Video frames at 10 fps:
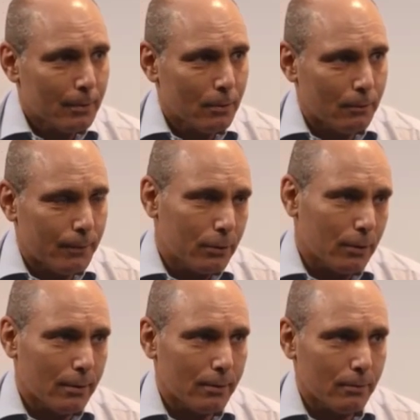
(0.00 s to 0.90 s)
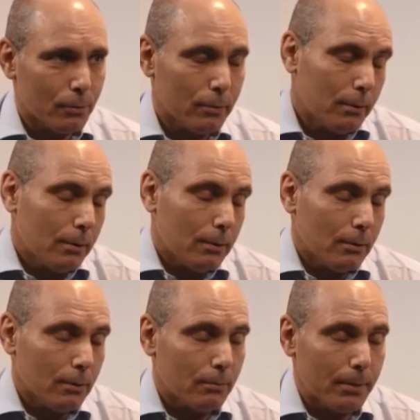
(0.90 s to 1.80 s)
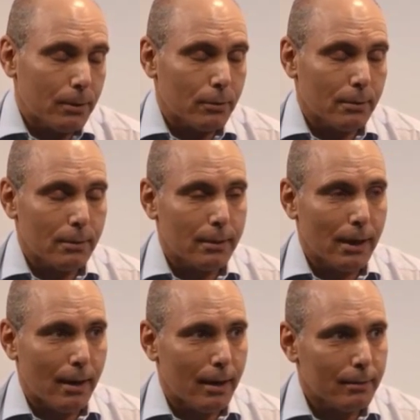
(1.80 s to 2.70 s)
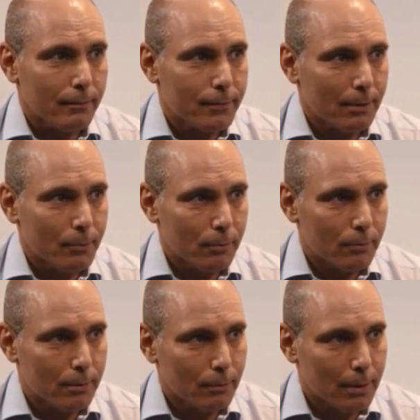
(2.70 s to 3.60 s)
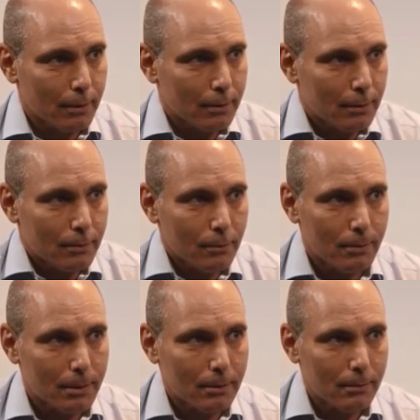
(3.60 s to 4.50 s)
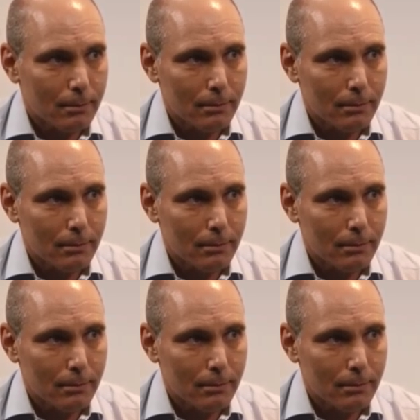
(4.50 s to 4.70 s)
conventional solution, not to mention the eyes of someone who's looking at the document.